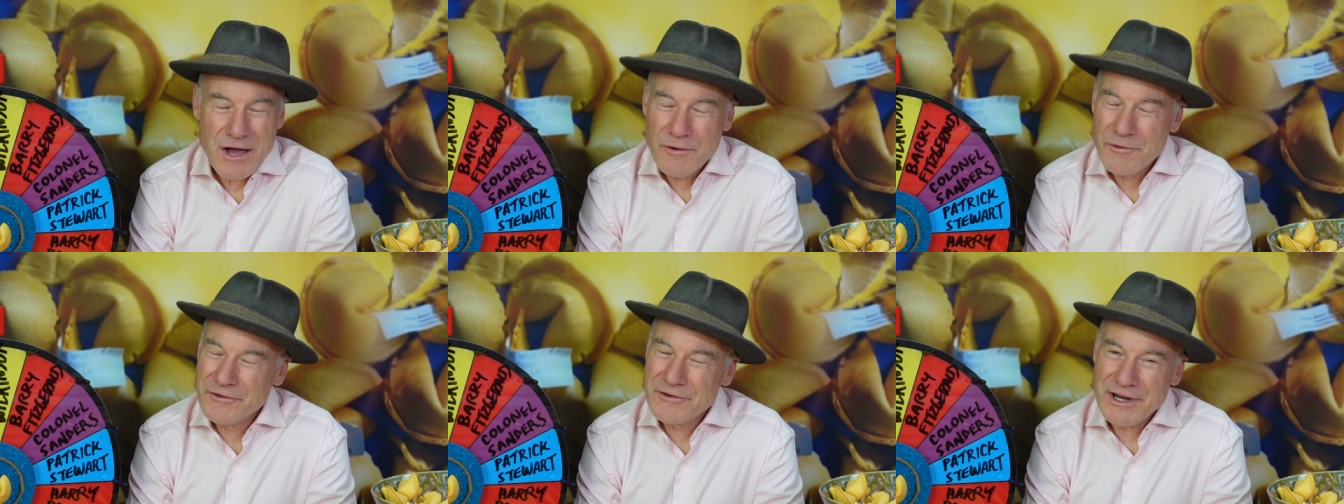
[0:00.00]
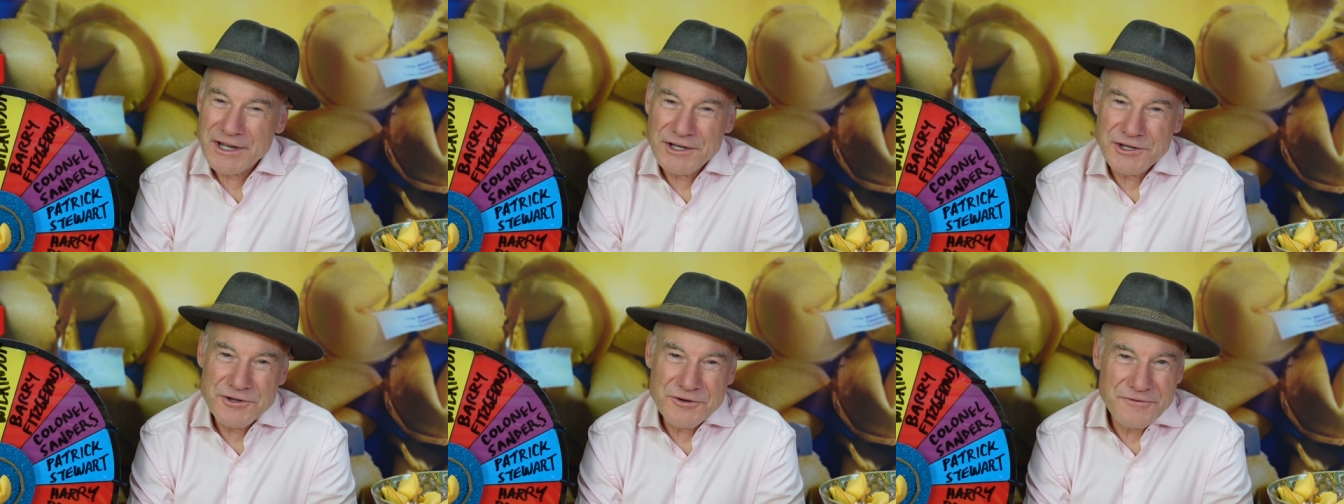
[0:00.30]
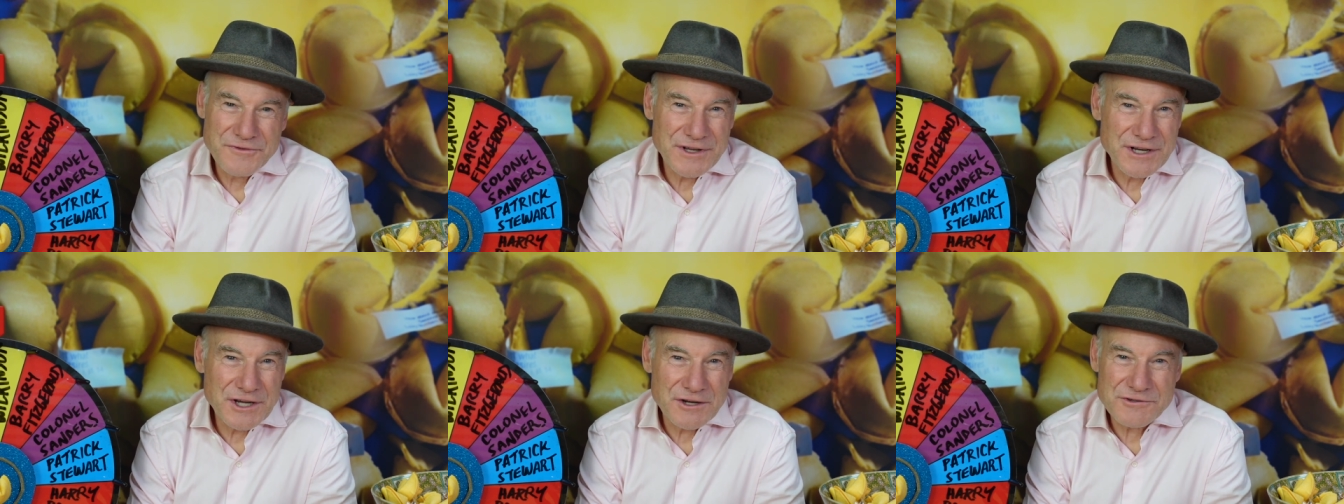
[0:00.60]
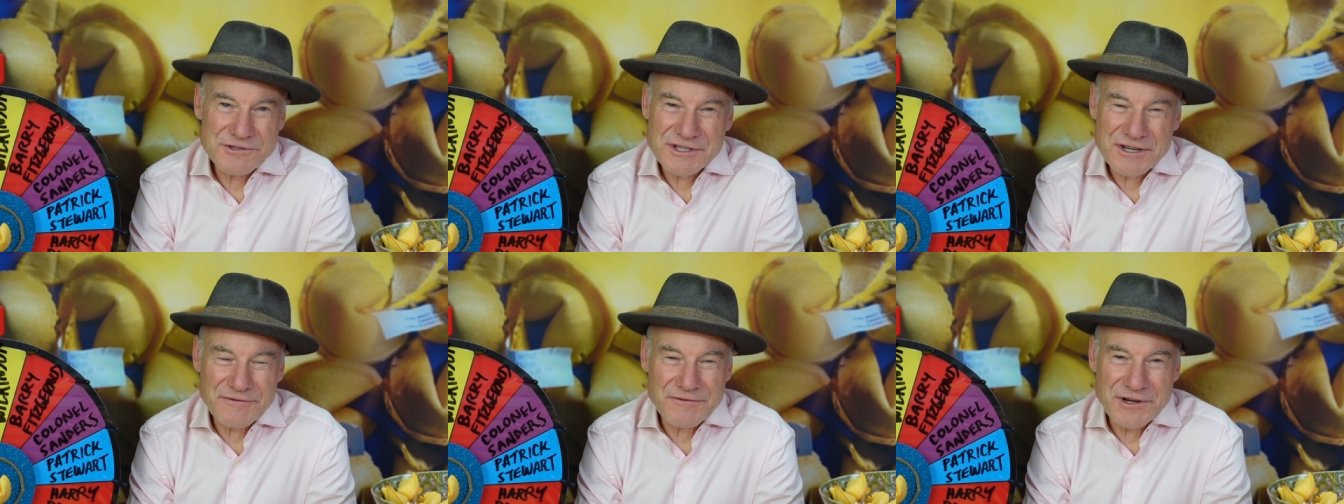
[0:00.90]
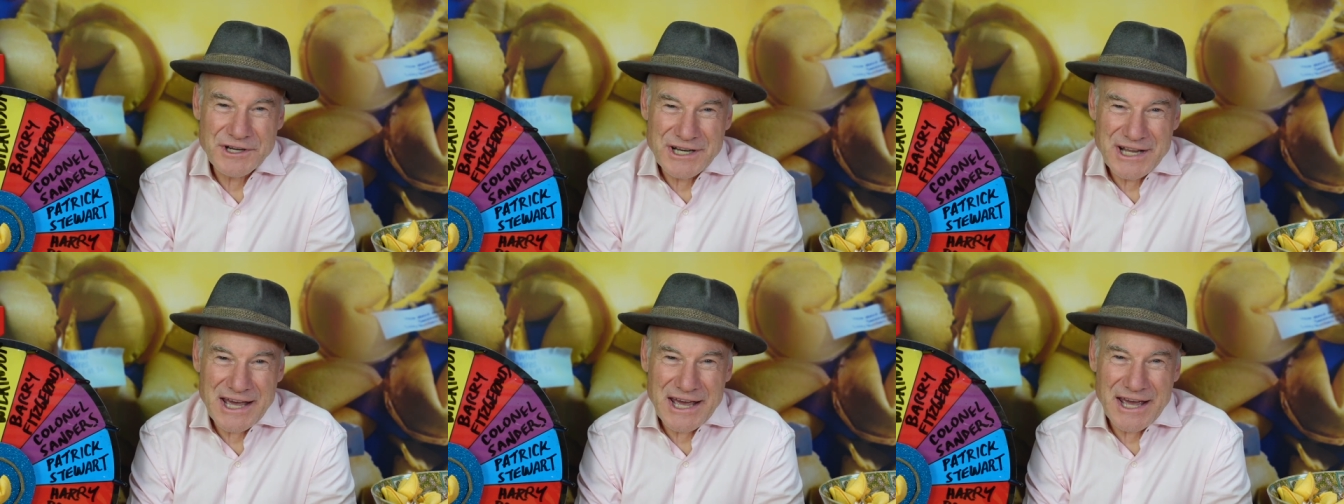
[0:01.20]
We've got new videos
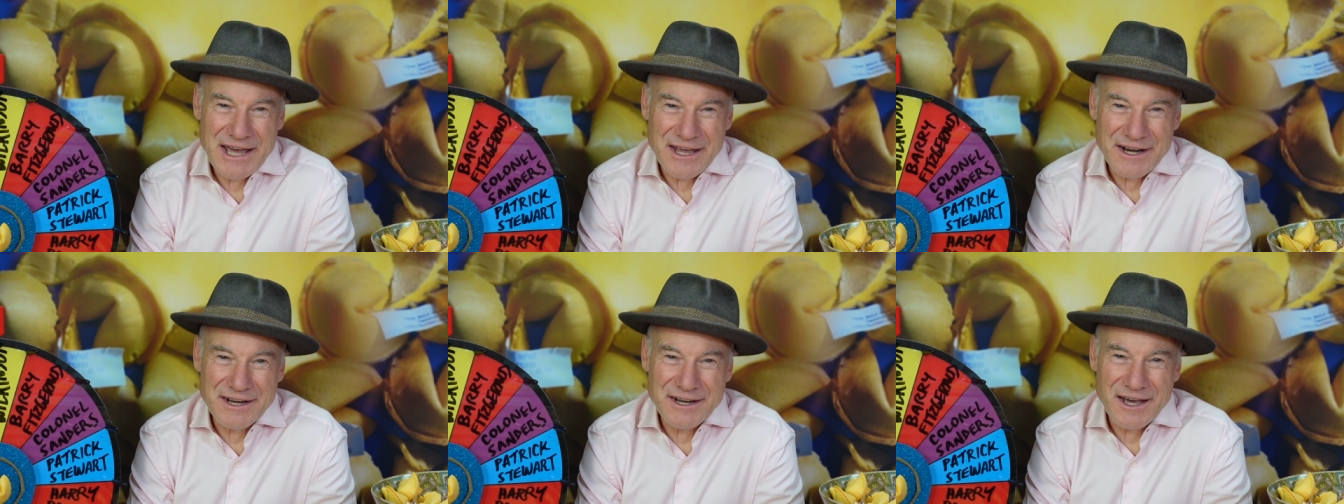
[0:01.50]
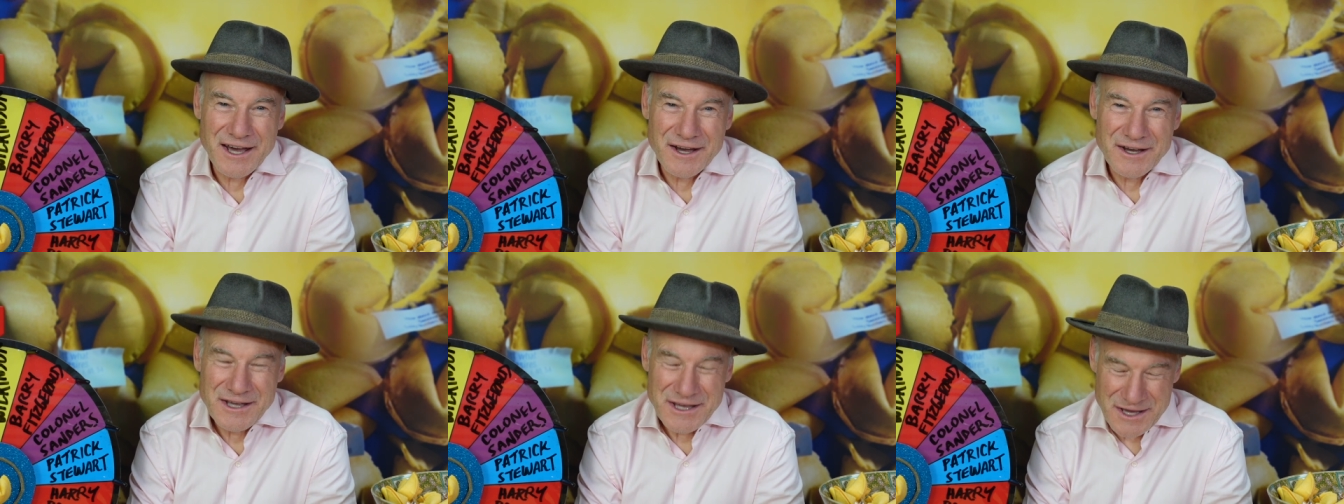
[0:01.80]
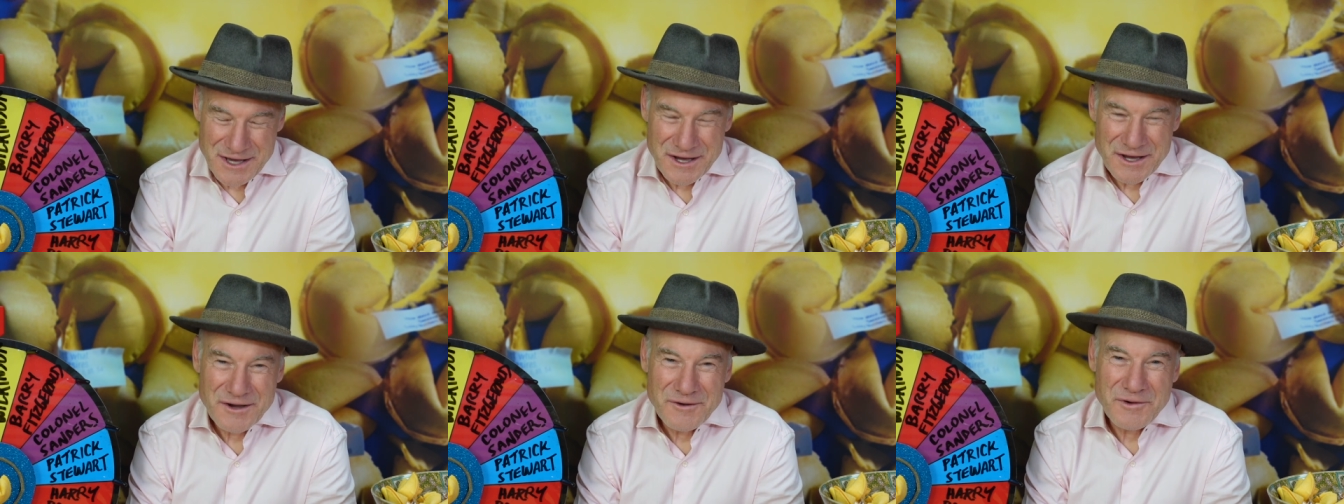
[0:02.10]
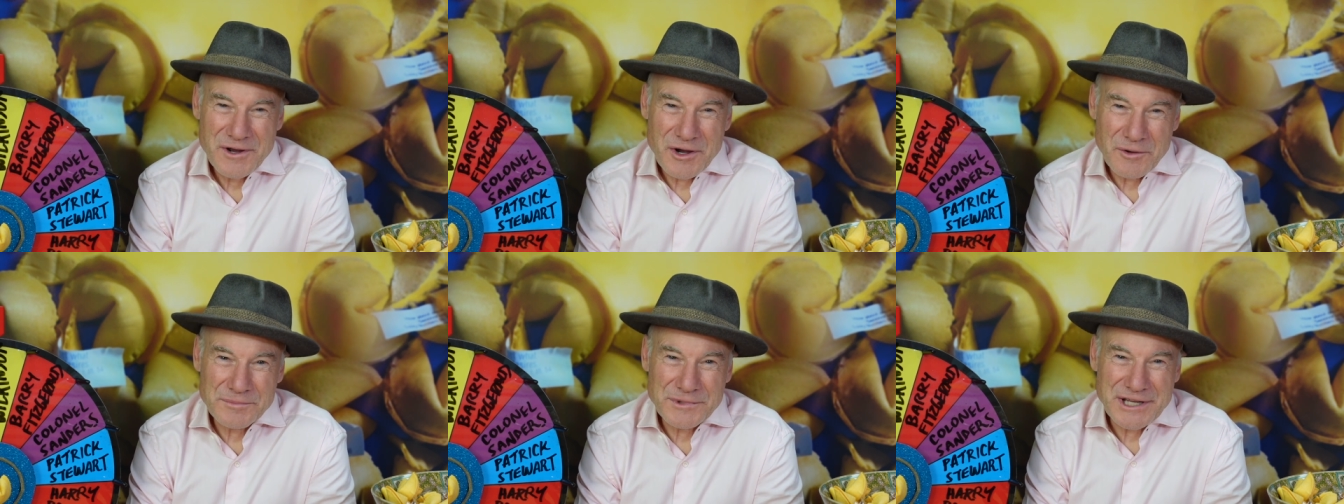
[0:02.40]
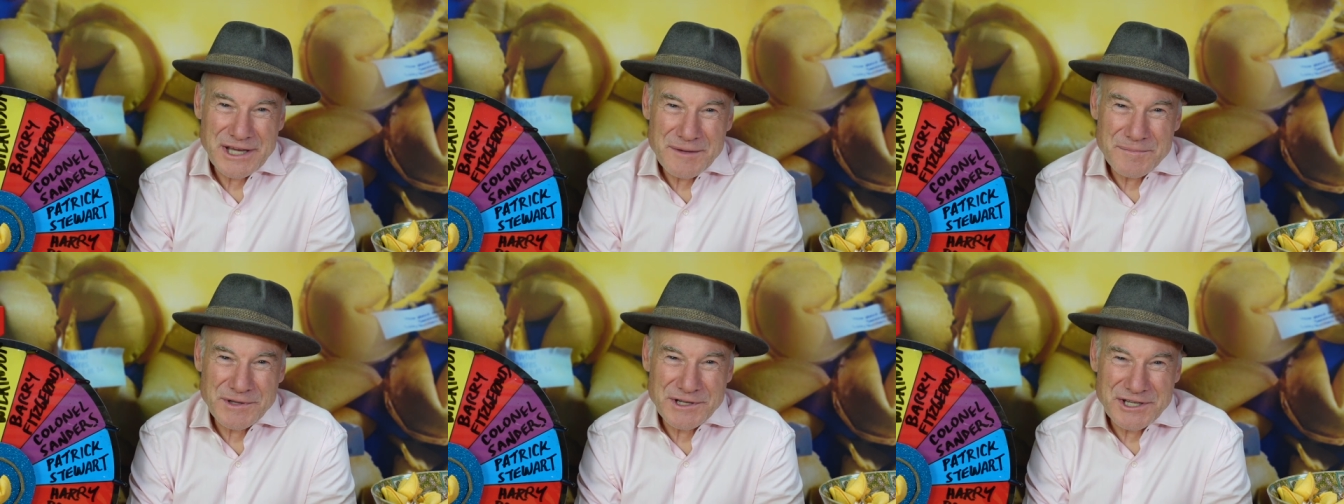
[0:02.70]
every day, and uh, we hope to
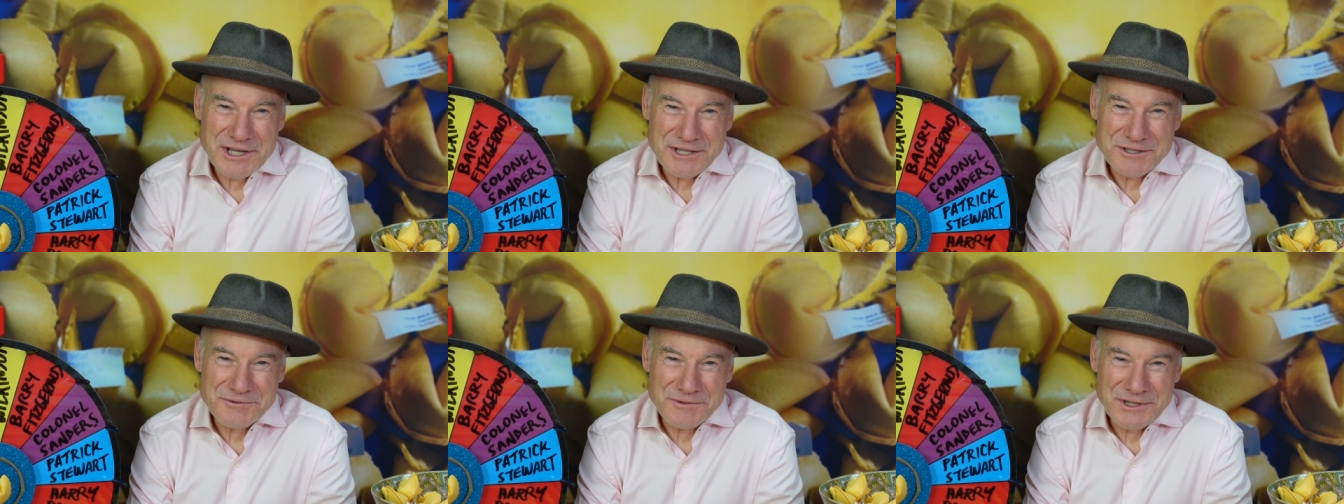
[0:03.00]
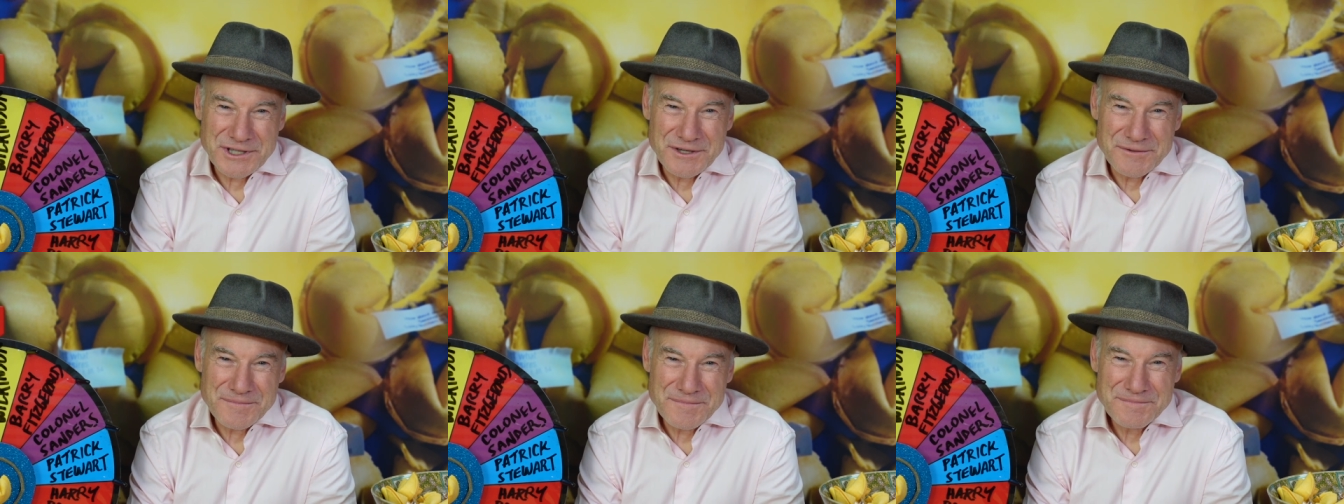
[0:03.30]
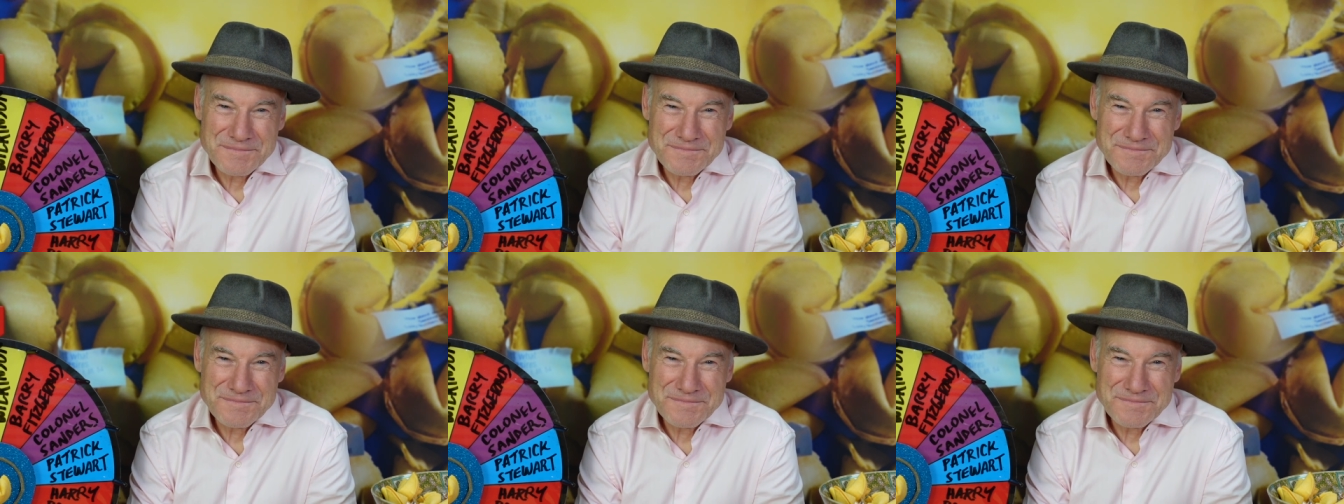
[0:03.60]
keep in touch with you.